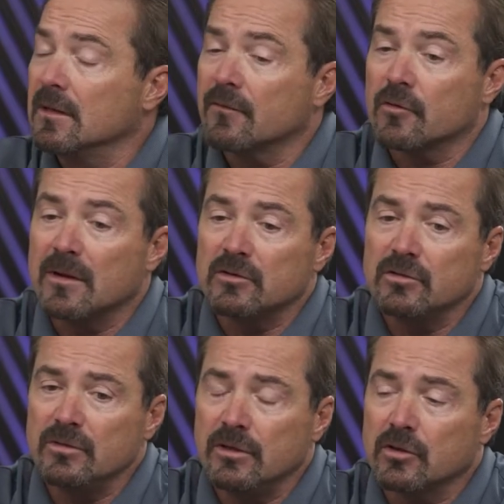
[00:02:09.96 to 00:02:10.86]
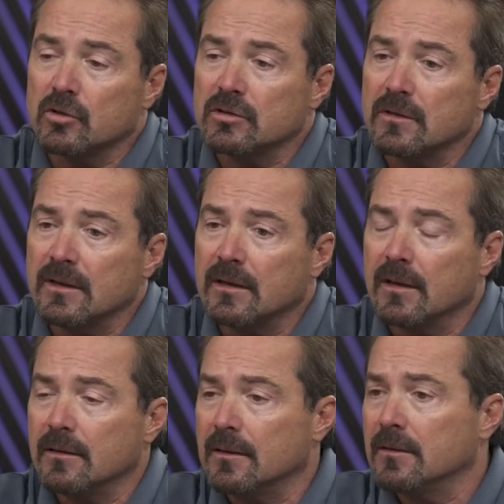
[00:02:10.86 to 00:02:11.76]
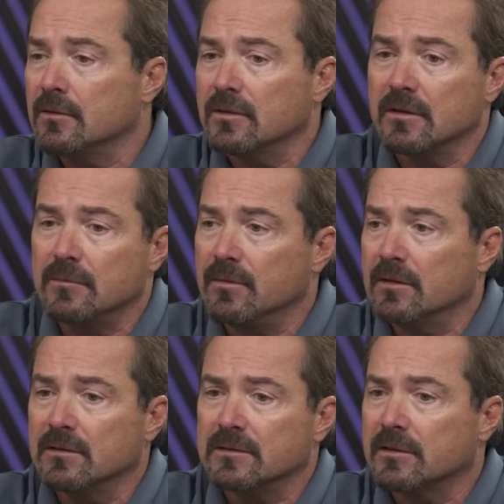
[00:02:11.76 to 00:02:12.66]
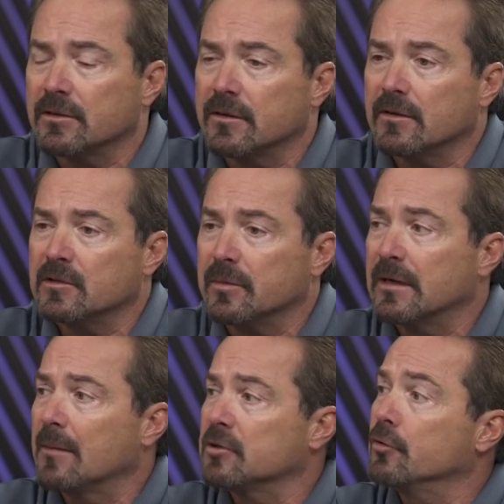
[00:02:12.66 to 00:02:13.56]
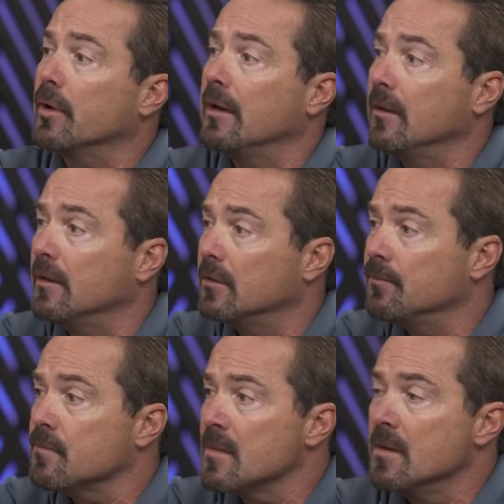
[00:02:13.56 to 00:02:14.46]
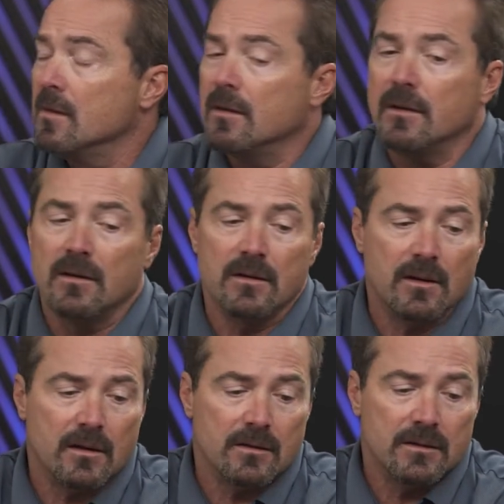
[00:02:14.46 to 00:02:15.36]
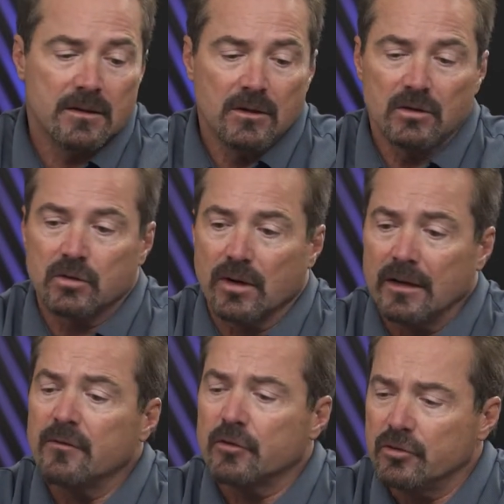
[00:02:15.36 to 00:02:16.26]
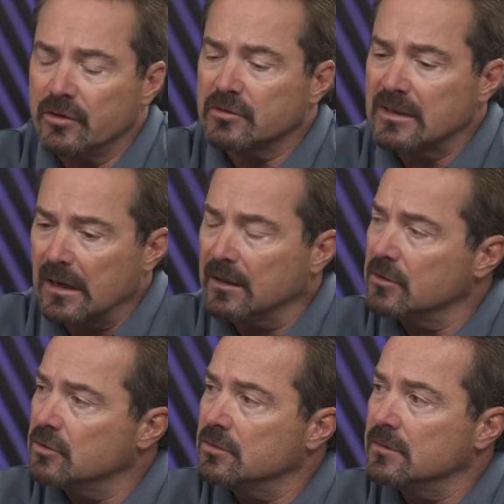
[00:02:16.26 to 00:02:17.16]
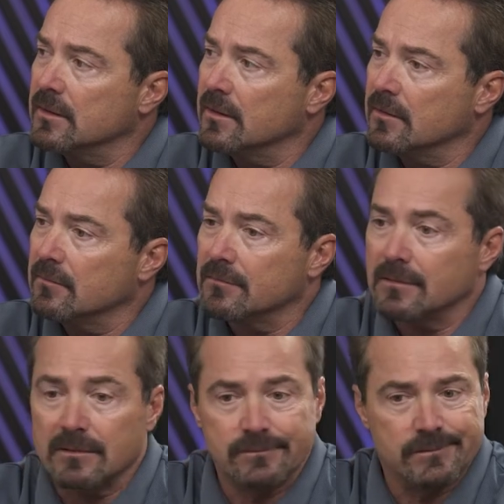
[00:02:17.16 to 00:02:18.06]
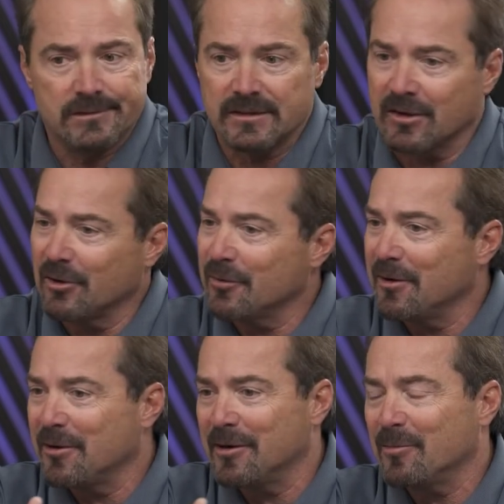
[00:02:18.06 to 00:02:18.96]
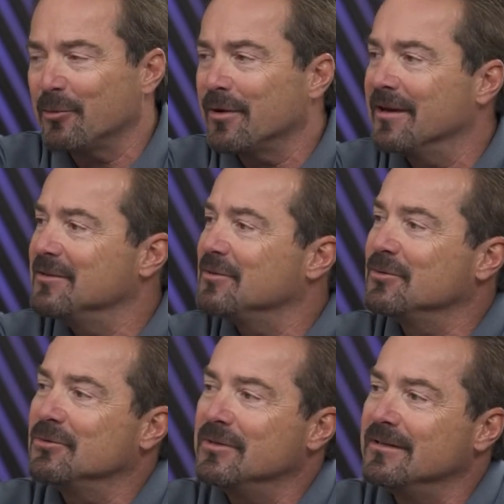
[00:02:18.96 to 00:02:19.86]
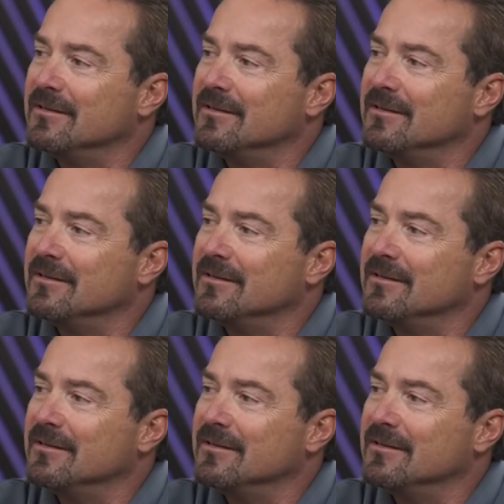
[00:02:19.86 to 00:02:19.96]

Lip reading: that for about 2 years, and then I entered the military on a split option training deal. And so I did for 2 years in college, and second grade on up through high school. And